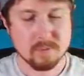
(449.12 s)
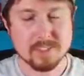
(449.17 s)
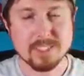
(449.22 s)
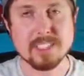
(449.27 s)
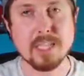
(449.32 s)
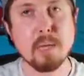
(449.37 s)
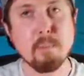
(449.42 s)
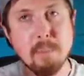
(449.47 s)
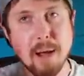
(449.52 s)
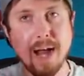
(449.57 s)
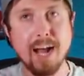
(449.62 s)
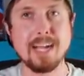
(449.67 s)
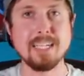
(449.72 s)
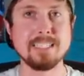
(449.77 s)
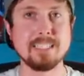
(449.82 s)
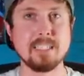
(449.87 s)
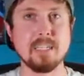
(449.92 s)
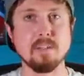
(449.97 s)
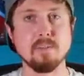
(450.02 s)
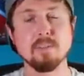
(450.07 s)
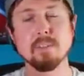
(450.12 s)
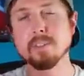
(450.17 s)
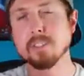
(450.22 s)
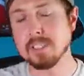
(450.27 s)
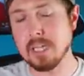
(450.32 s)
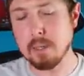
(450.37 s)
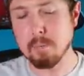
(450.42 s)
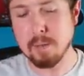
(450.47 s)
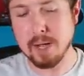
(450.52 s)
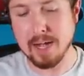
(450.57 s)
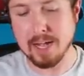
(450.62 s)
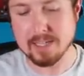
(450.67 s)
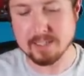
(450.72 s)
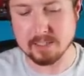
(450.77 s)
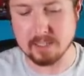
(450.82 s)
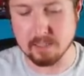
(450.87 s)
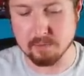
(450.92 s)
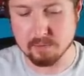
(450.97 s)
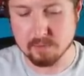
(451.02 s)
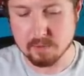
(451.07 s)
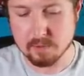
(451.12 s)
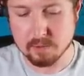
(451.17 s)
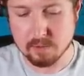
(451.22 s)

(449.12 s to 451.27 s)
Stay positive. Stay positive.